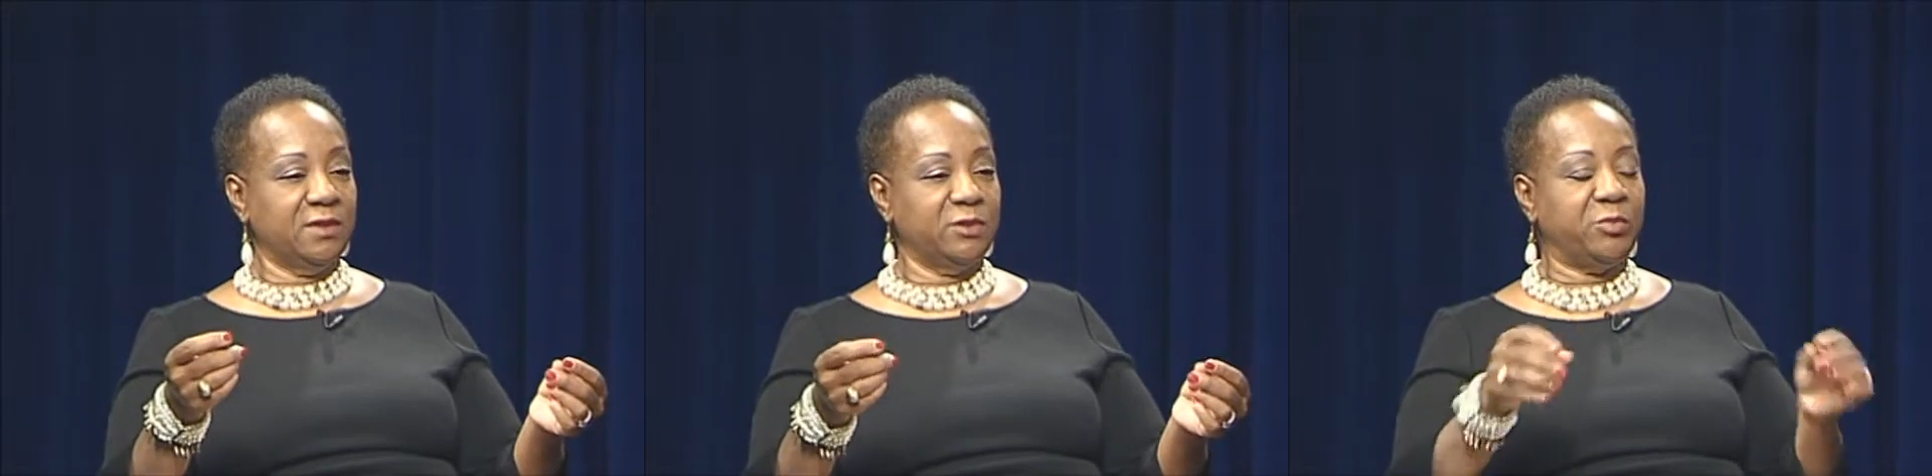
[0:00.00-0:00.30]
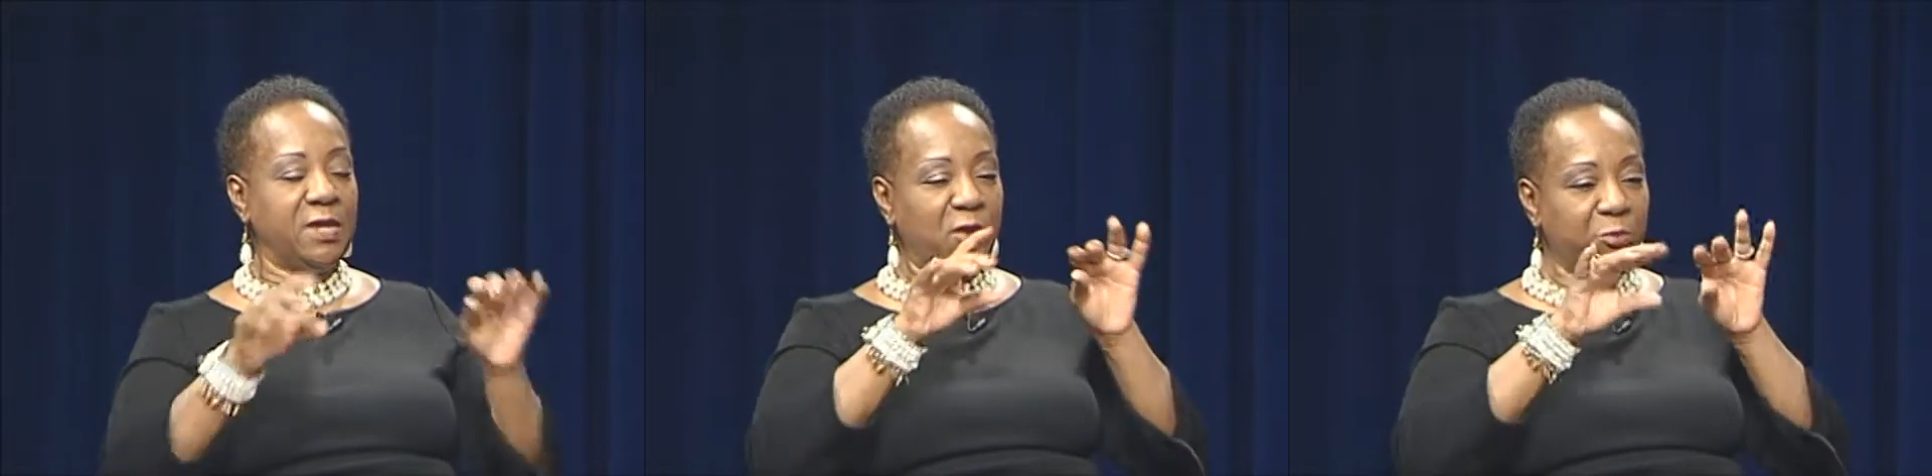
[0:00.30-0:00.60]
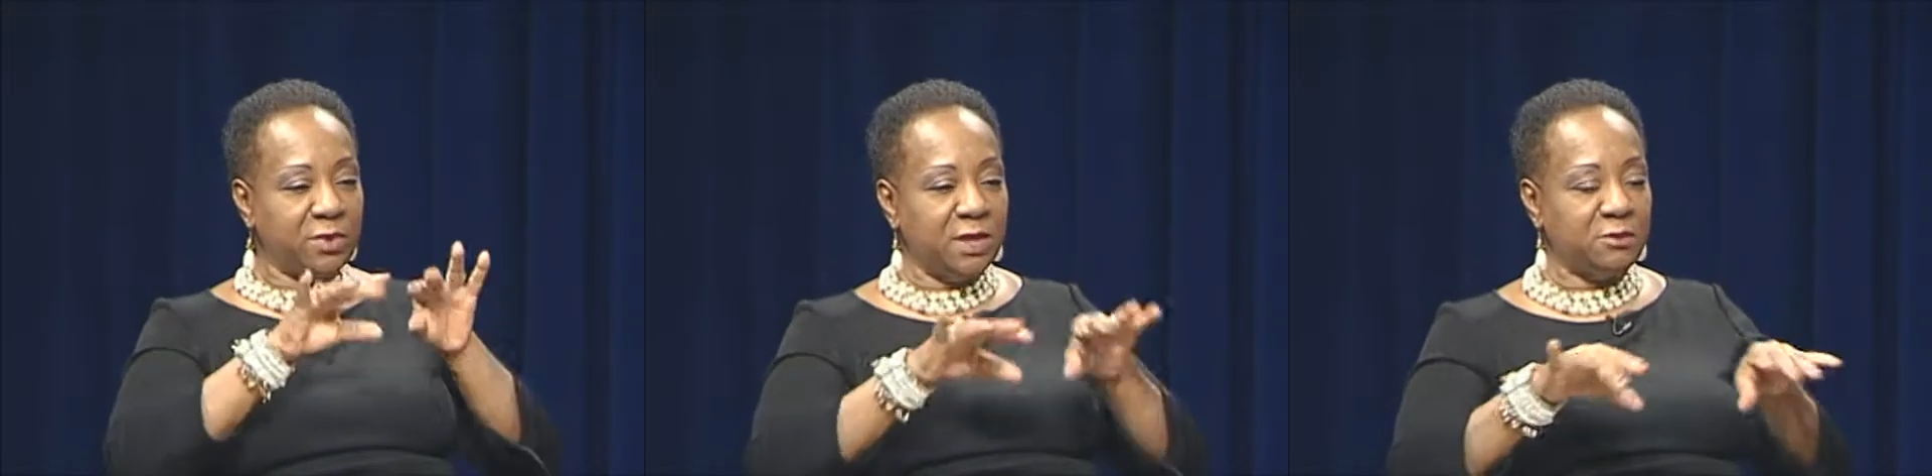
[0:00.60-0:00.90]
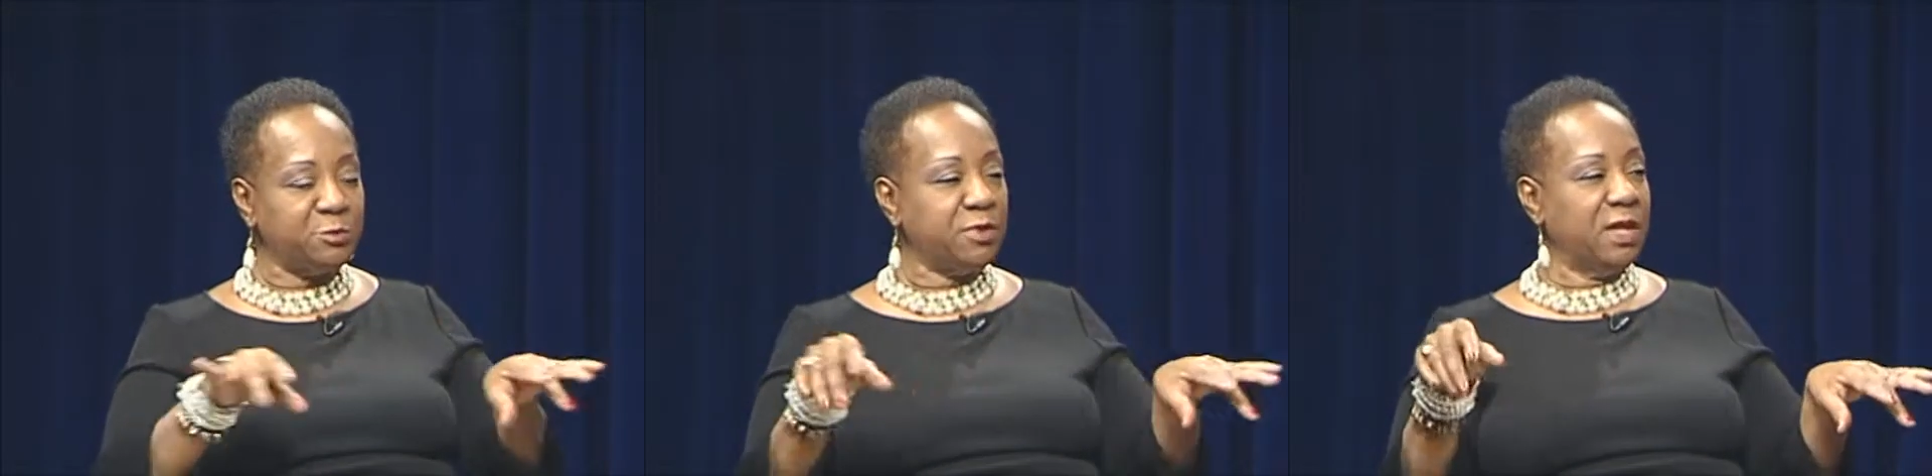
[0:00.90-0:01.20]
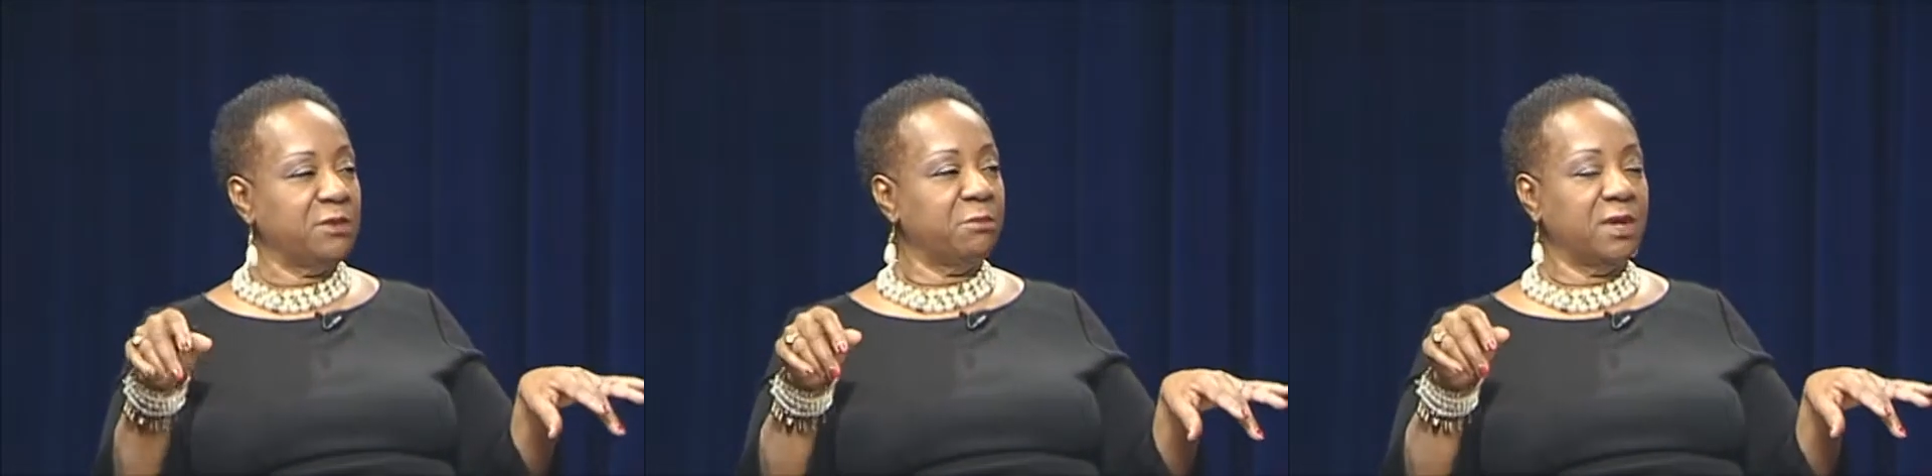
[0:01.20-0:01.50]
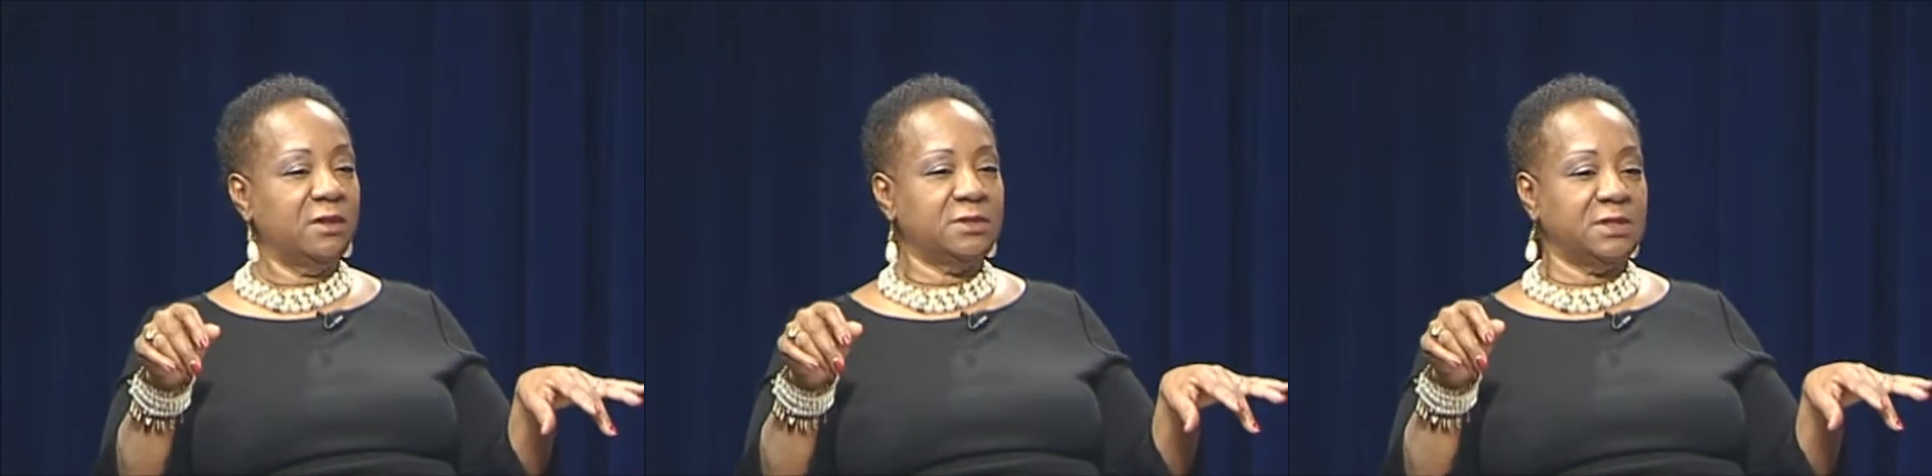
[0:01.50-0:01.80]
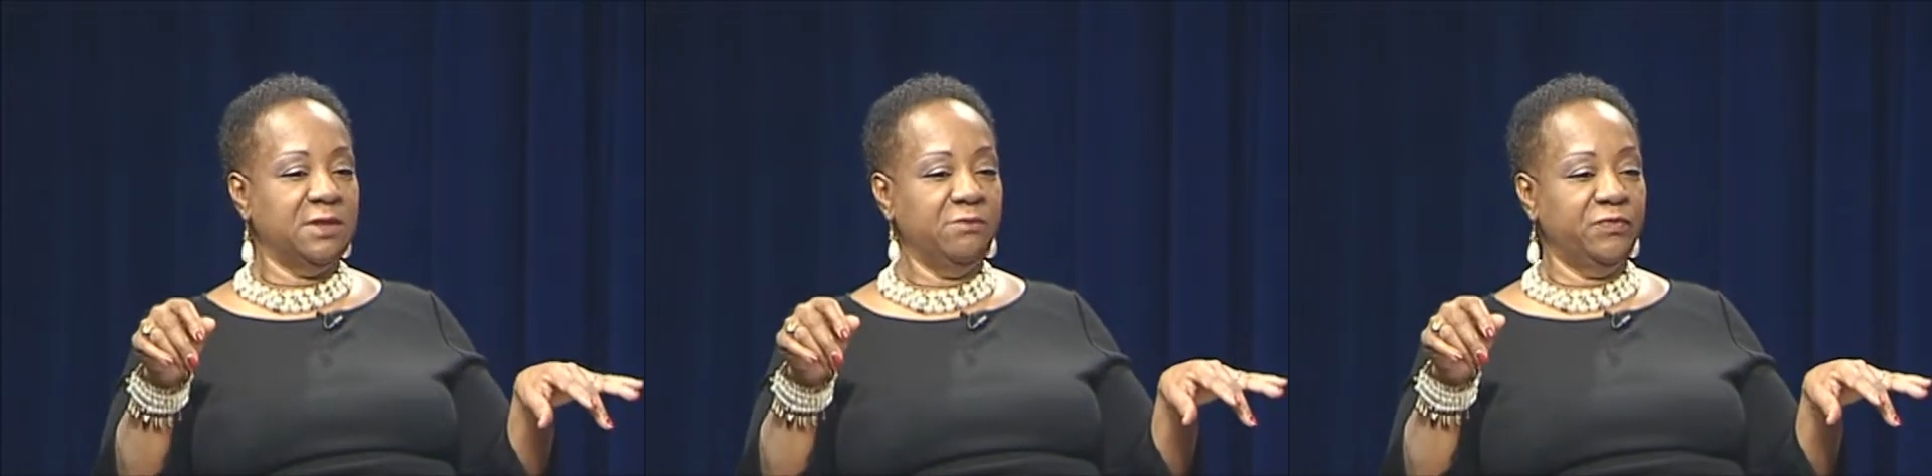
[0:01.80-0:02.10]
The piano player is playing the
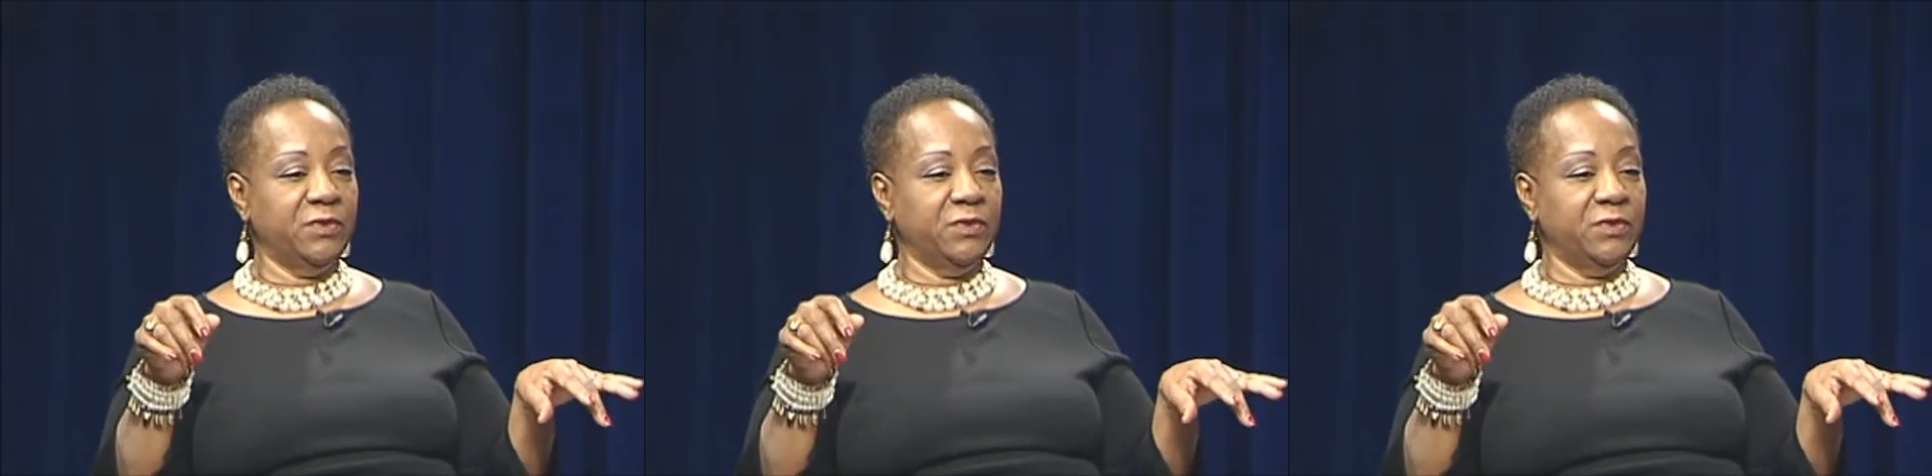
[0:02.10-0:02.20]
melody.